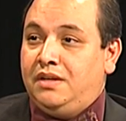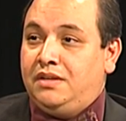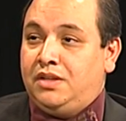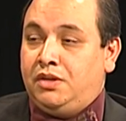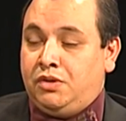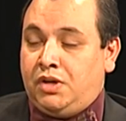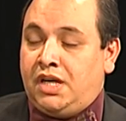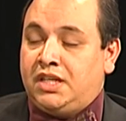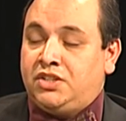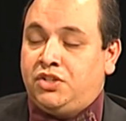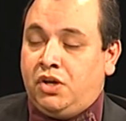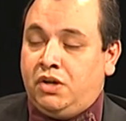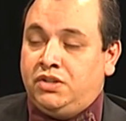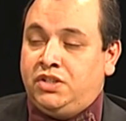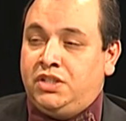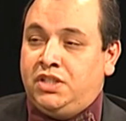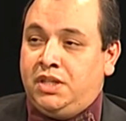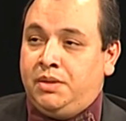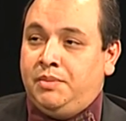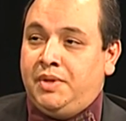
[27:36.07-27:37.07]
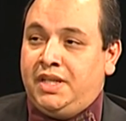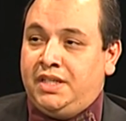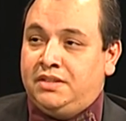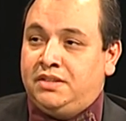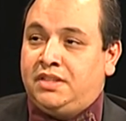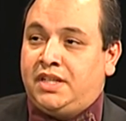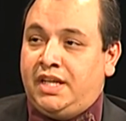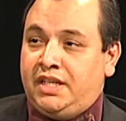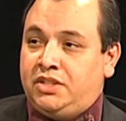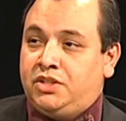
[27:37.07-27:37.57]
They're not charging them
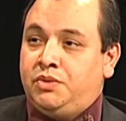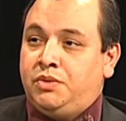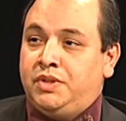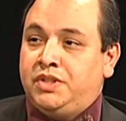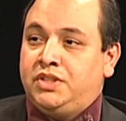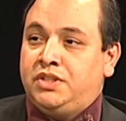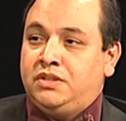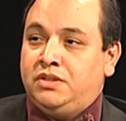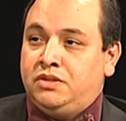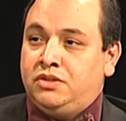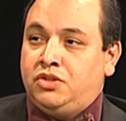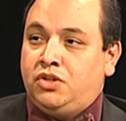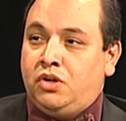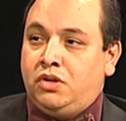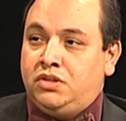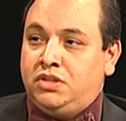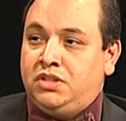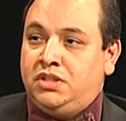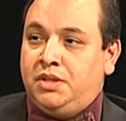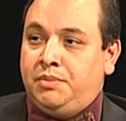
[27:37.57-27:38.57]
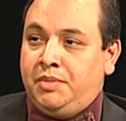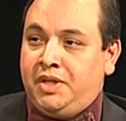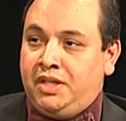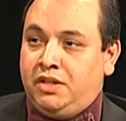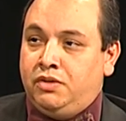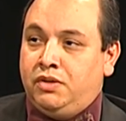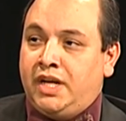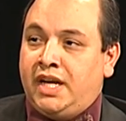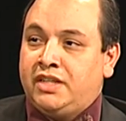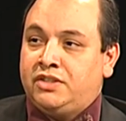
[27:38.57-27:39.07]
in-state tuition; they're charging them
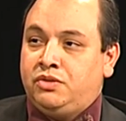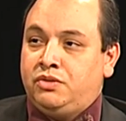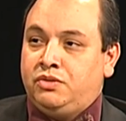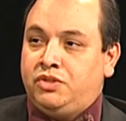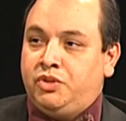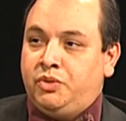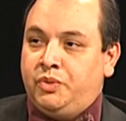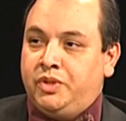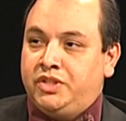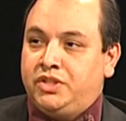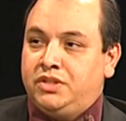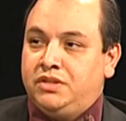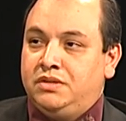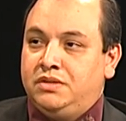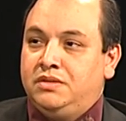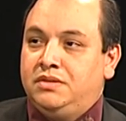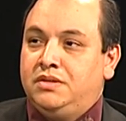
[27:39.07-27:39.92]
international tuition